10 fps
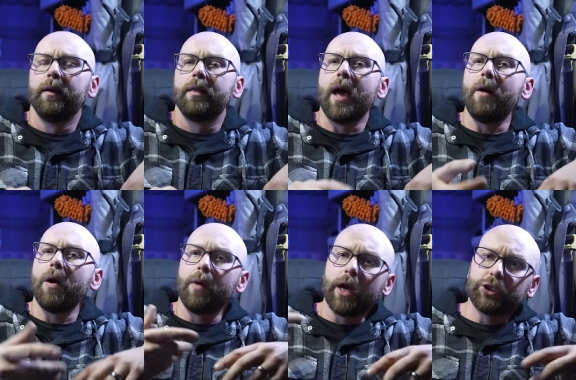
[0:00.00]
That
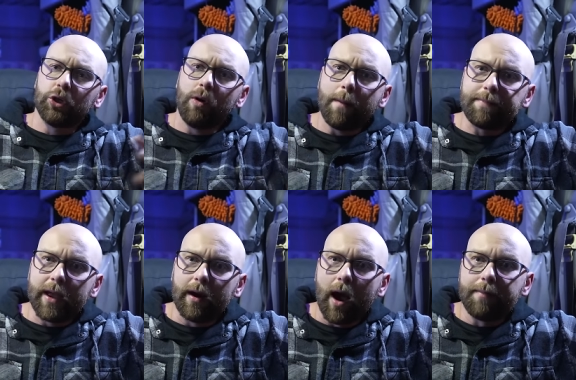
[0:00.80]
way when I show up
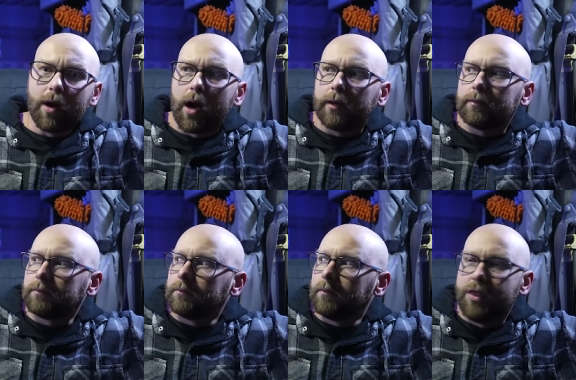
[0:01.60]
there, I'm not
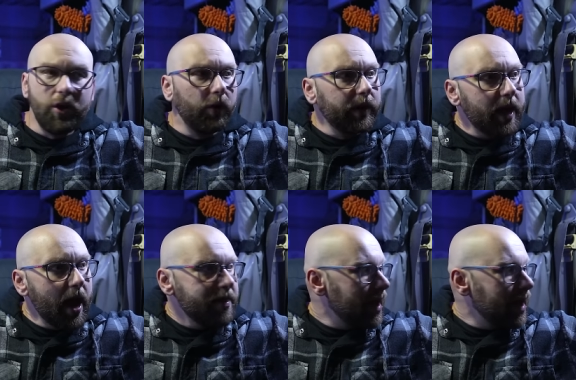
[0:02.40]
the only guy